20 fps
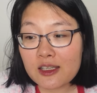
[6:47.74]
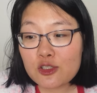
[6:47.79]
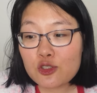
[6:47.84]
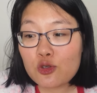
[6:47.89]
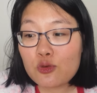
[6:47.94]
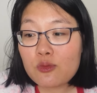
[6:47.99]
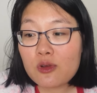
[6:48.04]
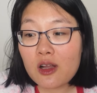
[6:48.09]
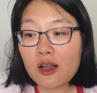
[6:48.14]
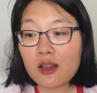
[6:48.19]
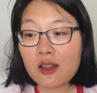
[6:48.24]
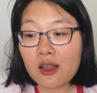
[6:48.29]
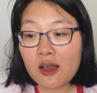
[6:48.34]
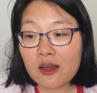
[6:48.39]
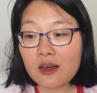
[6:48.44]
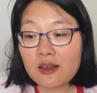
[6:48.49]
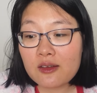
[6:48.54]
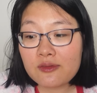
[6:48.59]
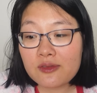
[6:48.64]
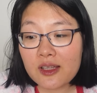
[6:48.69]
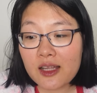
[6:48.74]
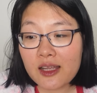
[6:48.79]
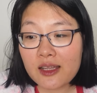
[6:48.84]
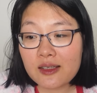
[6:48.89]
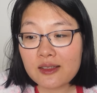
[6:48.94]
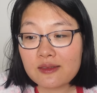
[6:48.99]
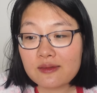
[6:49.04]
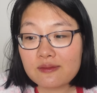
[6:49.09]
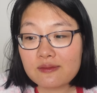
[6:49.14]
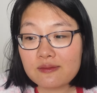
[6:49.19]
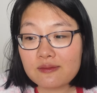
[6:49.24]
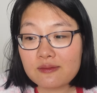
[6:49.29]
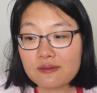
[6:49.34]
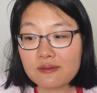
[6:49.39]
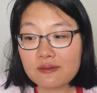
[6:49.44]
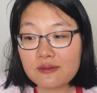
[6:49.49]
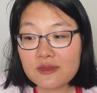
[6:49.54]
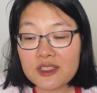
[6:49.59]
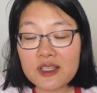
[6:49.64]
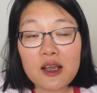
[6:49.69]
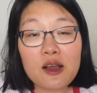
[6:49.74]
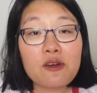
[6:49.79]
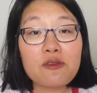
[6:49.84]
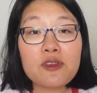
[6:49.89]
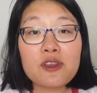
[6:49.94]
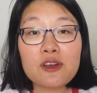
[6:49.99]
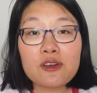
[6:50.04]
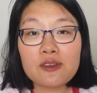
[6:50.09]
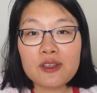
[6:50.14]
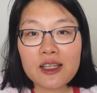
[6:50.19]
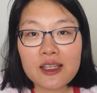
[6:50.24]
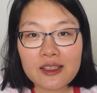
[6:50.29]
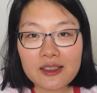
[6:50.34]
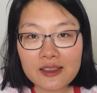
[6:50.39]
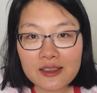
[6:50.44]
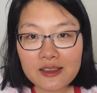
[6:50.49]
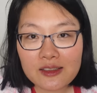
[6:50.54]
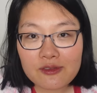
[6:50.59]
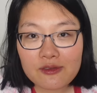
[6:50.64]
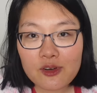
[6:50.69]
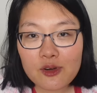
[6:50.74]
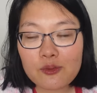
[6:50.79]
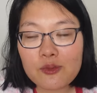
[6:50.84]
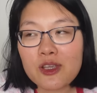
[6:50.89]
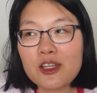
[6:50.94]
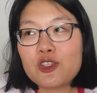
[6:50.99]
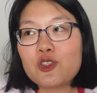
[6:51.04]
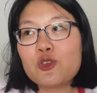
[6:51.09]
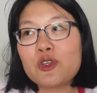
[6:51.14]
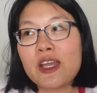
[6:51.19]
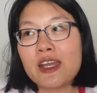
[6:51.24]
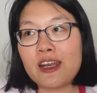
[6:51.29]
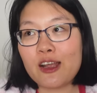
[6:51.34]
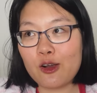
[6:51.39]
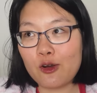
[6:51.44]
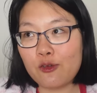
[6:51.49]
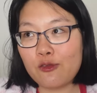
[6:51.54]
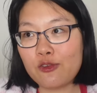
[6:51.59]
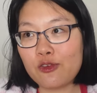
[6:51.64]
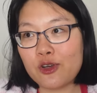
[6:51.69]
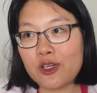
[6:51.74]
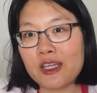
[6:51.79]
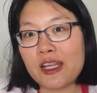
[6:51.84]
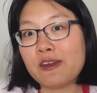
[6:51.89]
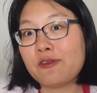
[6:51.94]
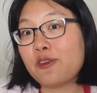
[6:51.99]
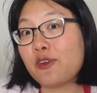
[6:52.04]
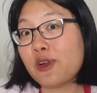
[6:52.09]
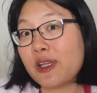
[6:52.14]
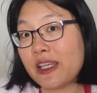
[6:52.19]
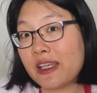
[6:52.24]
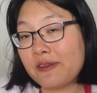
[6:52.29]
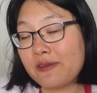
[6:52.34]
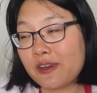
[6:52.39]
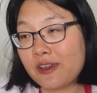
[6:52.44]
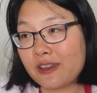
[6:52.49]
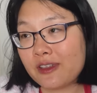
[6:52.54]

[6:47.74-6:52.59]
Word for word: It took a lot of like self healing for me to get over it and forgive